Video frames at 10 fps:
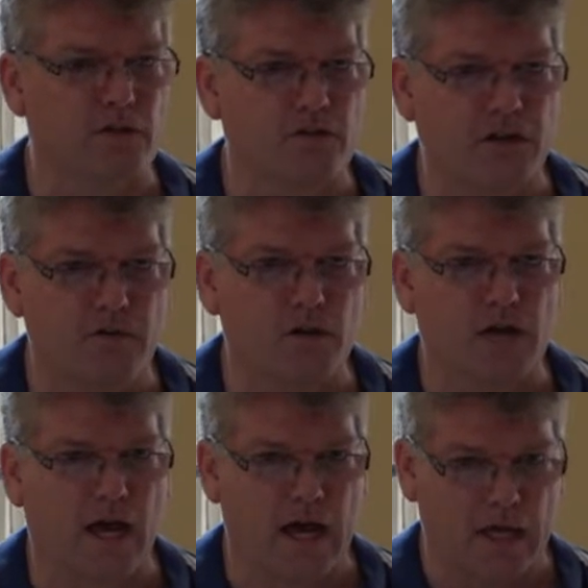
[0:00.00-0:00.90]
there's ever a
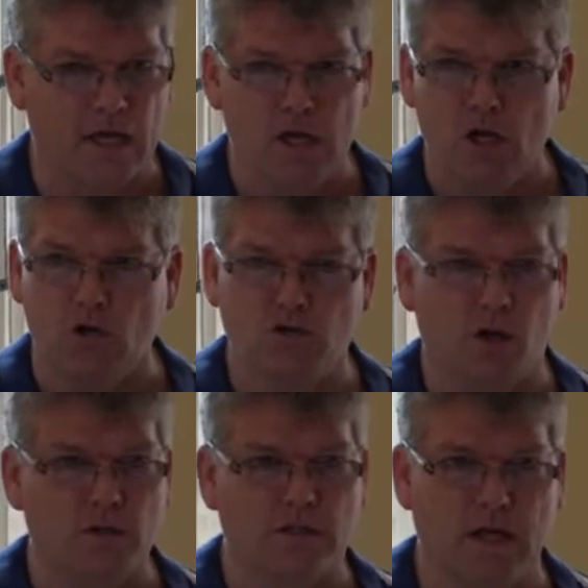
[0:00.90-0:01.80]
guy who's
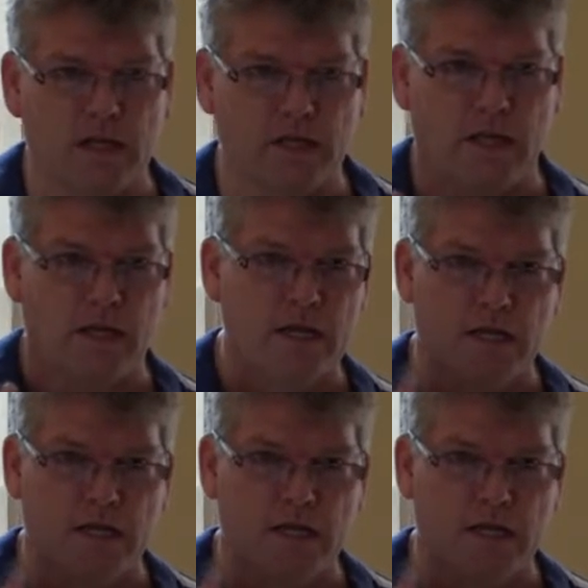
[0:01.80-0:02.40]
always thought that